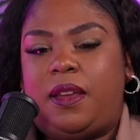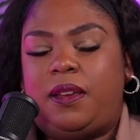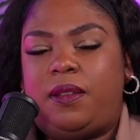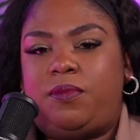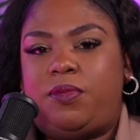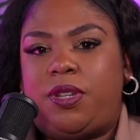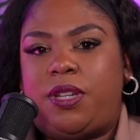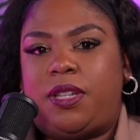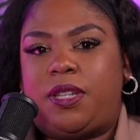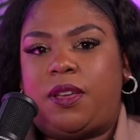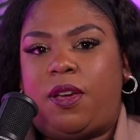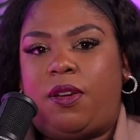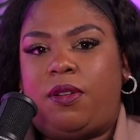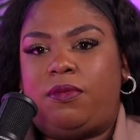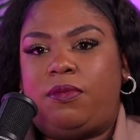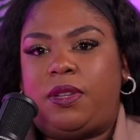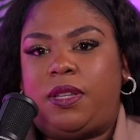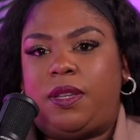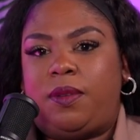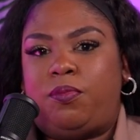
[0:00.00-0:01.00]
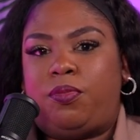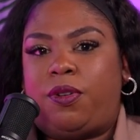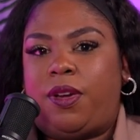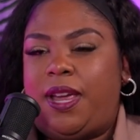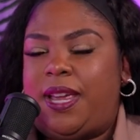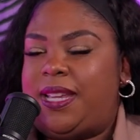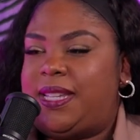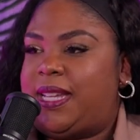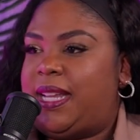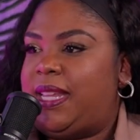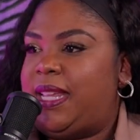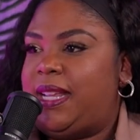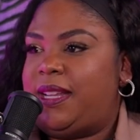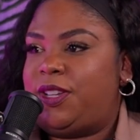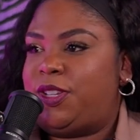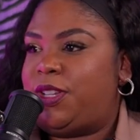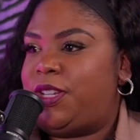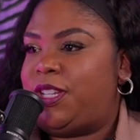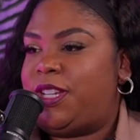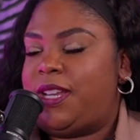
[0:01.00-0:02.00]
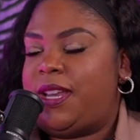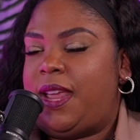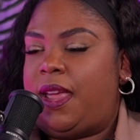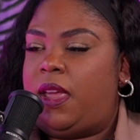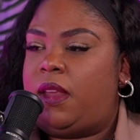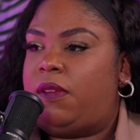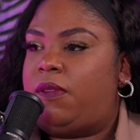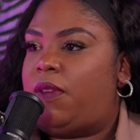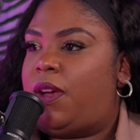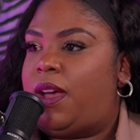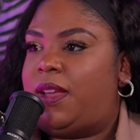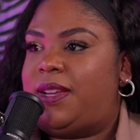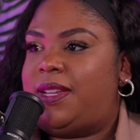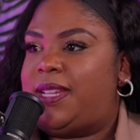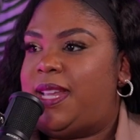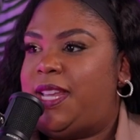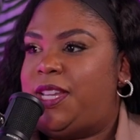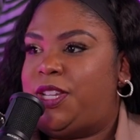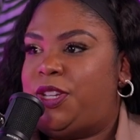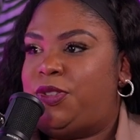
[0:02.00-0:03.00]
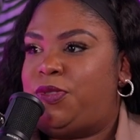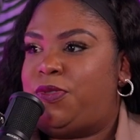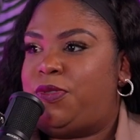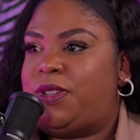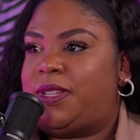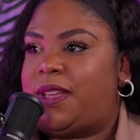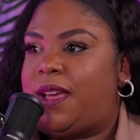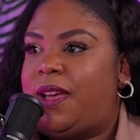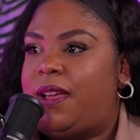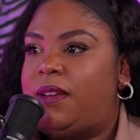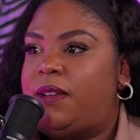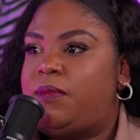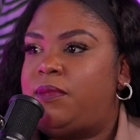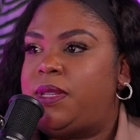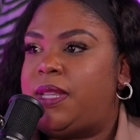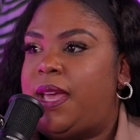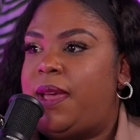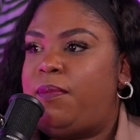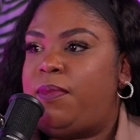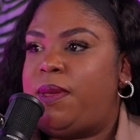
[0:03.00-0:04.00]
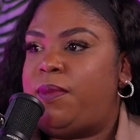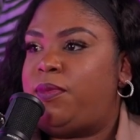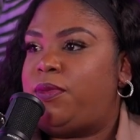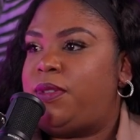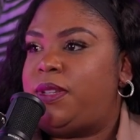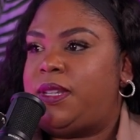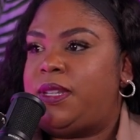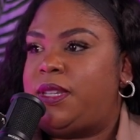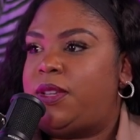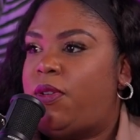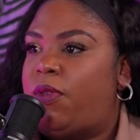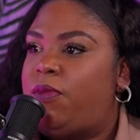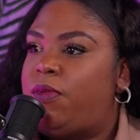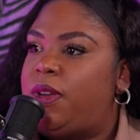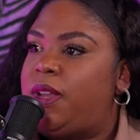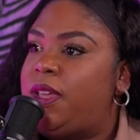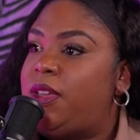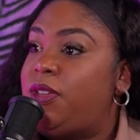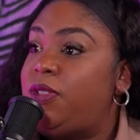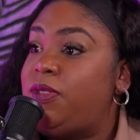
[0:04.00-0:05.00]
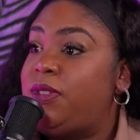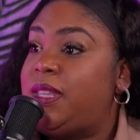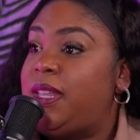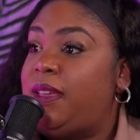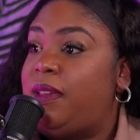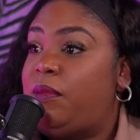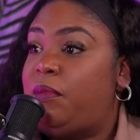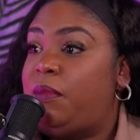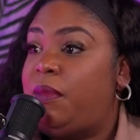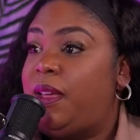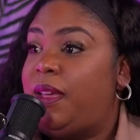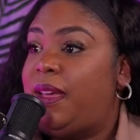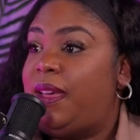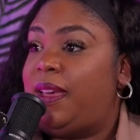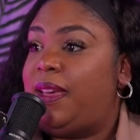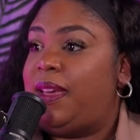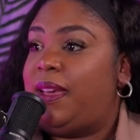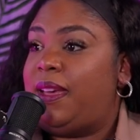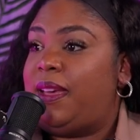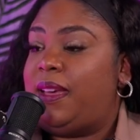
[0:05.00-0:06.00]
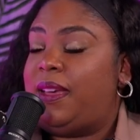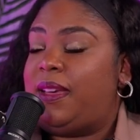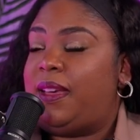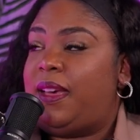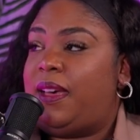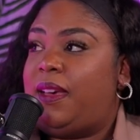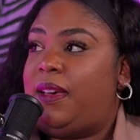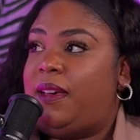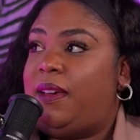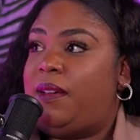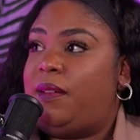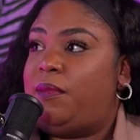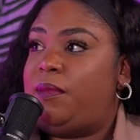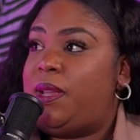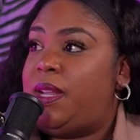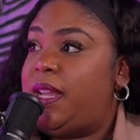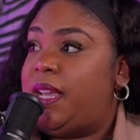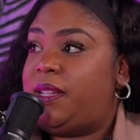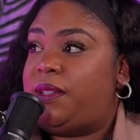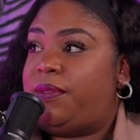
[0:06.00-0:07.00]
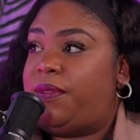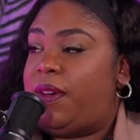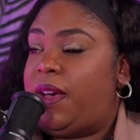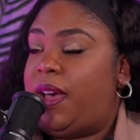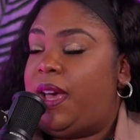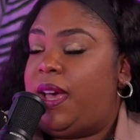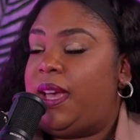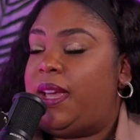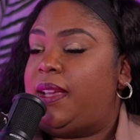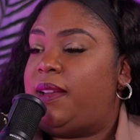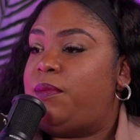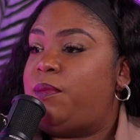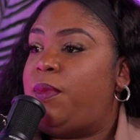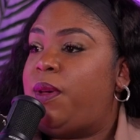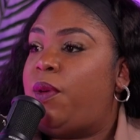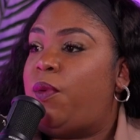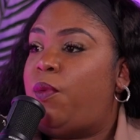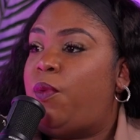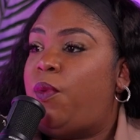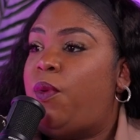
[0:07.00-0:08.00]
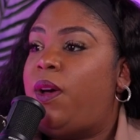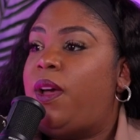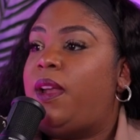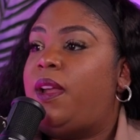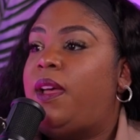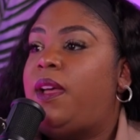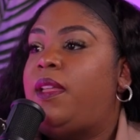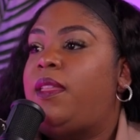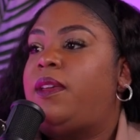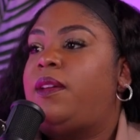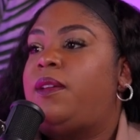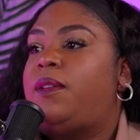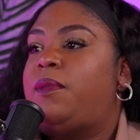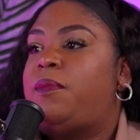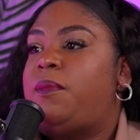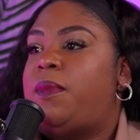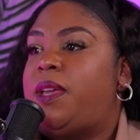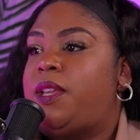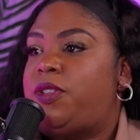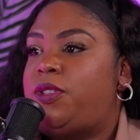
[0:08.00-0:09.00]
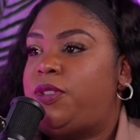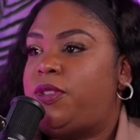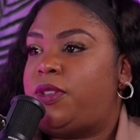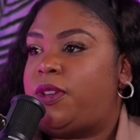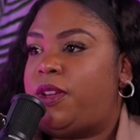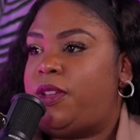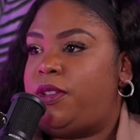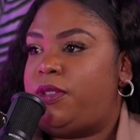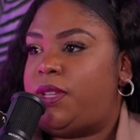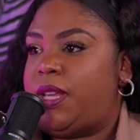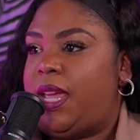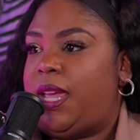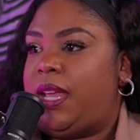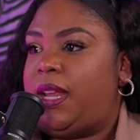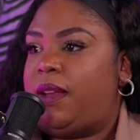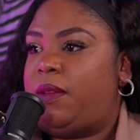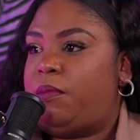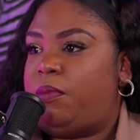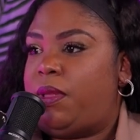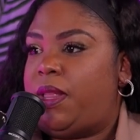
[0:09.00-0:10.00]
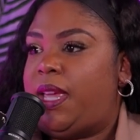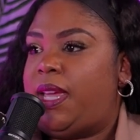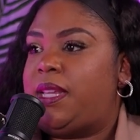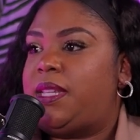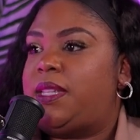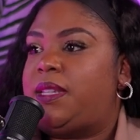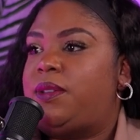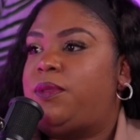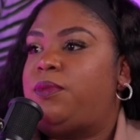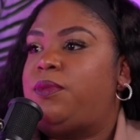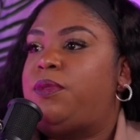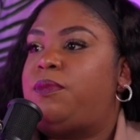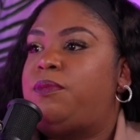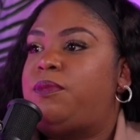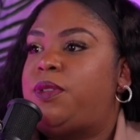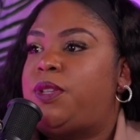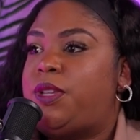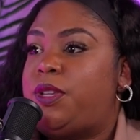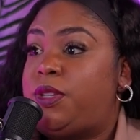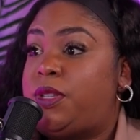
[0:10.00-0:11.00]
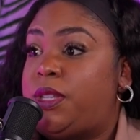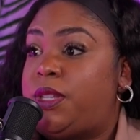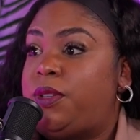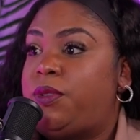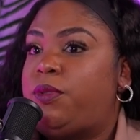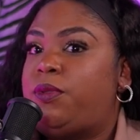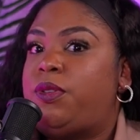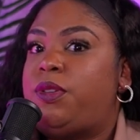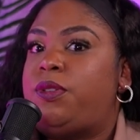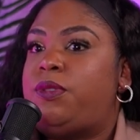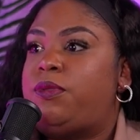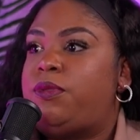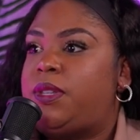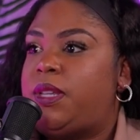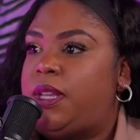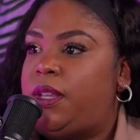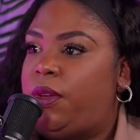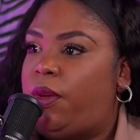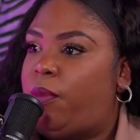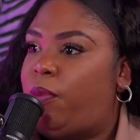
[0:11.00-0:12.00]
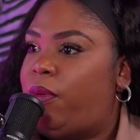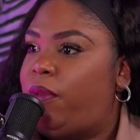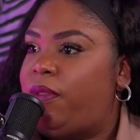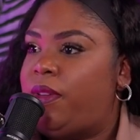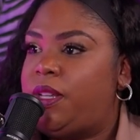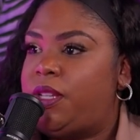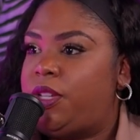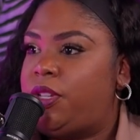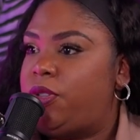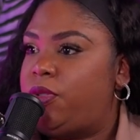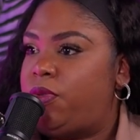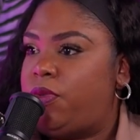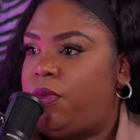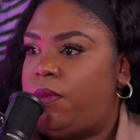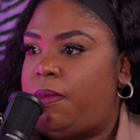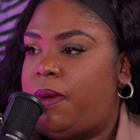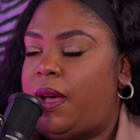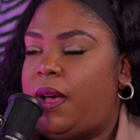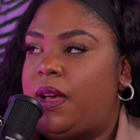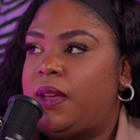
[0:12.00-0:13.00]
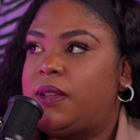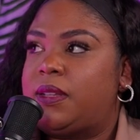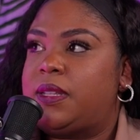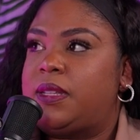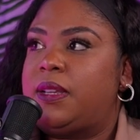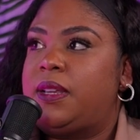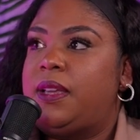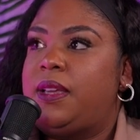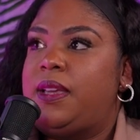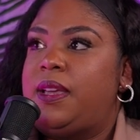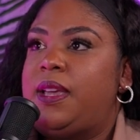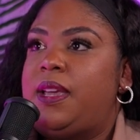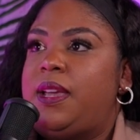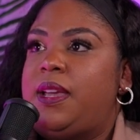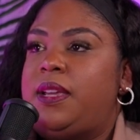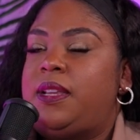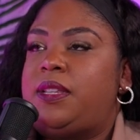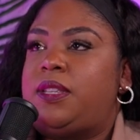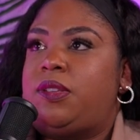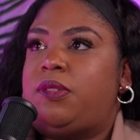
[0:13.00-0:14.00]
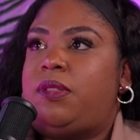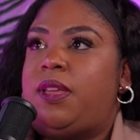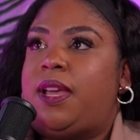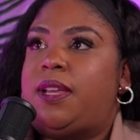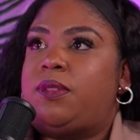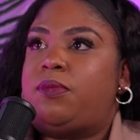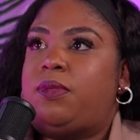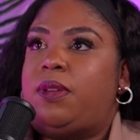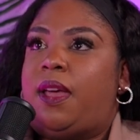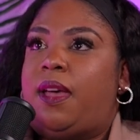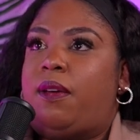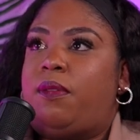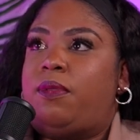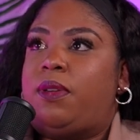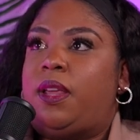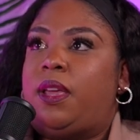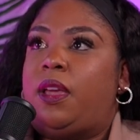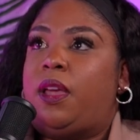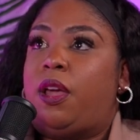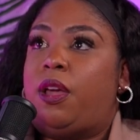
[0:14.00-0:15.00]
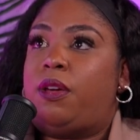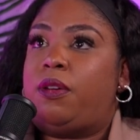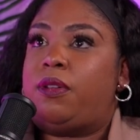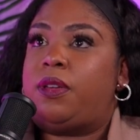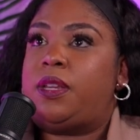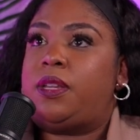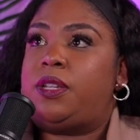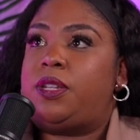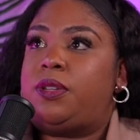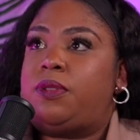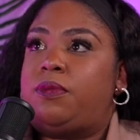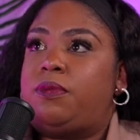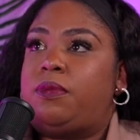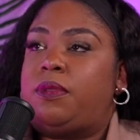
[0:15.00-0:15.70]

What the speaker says: just aren't really praised. I think there's such a negative connotation towards condoms that people just don't want to use them. And that's fine. But what other measures are you taking in place to still use in your prevention toolbox? And so that's what I would encourage